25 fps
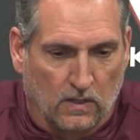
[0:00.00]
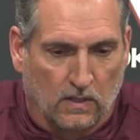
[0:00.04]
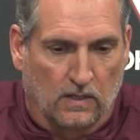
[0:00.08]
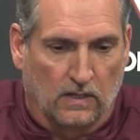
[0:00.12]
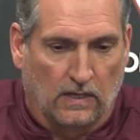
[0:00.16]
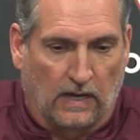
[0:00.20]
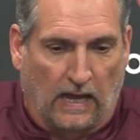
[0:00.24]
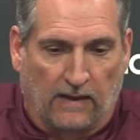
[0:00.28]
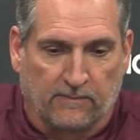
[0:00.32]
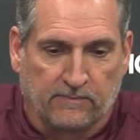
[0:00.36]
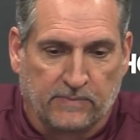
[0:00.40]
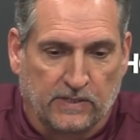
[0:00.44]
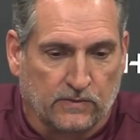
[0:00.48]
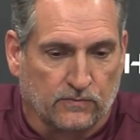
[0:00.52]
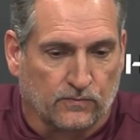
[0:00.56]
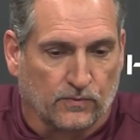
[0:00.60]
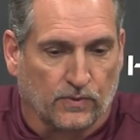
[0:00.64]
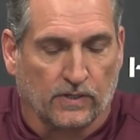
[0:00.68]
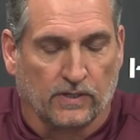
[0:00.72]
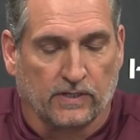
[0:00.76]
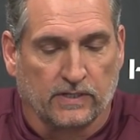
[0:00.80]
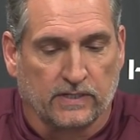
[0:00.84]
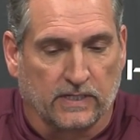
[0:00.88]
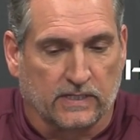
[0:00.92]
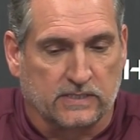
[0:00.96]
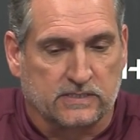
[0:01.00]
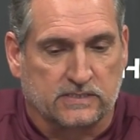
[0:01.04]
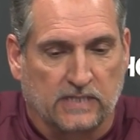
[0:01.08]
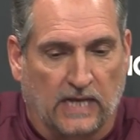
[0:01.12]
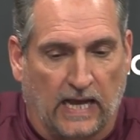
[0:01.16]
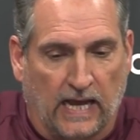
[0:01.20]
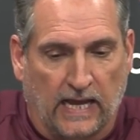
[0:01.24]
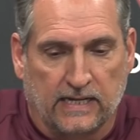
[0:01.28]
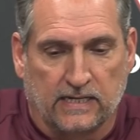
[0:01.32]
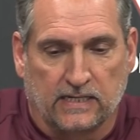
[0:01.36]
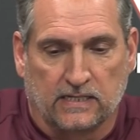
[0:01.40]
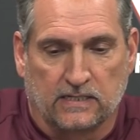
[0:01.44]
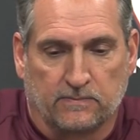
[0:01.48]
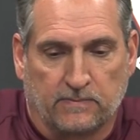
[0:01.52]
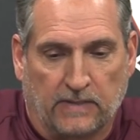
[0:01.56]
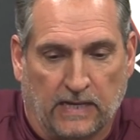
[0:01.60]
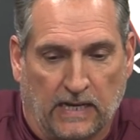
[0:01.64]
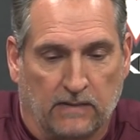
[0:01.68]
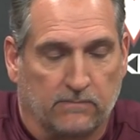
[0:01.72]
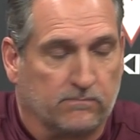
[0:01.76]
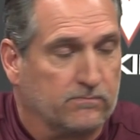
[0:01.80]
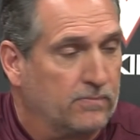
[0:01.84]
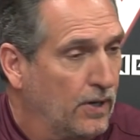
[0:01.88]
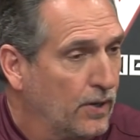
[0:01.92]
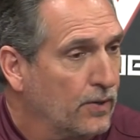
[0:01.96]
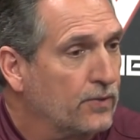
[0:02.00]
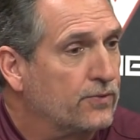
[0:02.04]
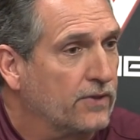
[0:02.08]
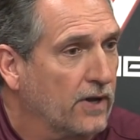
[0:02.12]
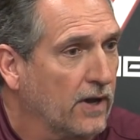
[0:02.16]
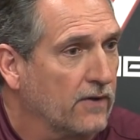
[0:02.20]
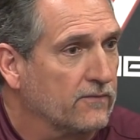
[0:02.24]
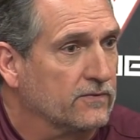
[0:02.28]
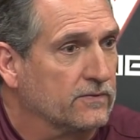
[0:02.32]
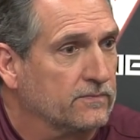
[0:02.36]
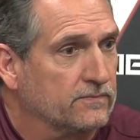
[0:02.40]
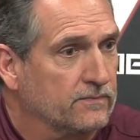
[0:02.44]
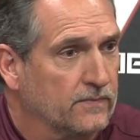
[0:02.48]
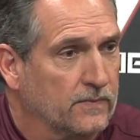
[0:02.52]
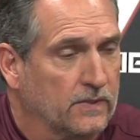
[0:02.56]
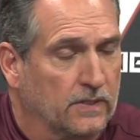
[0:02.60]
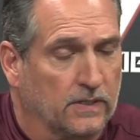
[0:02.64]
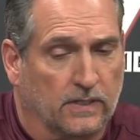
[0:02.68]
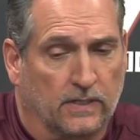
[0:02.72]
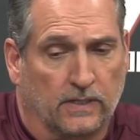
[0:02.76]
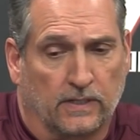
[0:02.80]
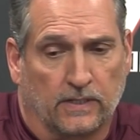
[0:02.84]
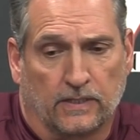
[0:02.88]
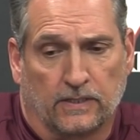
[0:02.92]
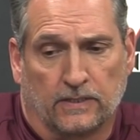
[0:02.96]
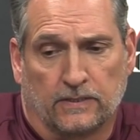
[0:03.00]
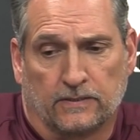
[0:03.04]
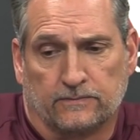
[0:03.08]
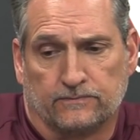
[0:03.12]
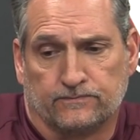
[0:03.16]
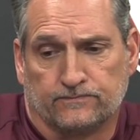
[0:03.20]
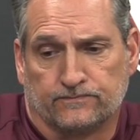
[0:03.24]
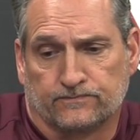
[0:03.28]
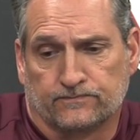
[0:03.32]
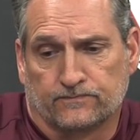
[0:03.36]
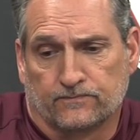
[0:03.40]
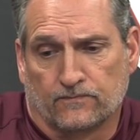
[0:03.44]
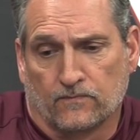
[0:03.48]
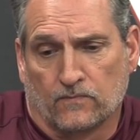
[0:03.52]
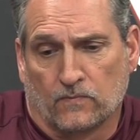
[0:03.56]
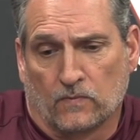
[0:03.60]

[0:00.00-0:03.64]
I've been really excited about both of them.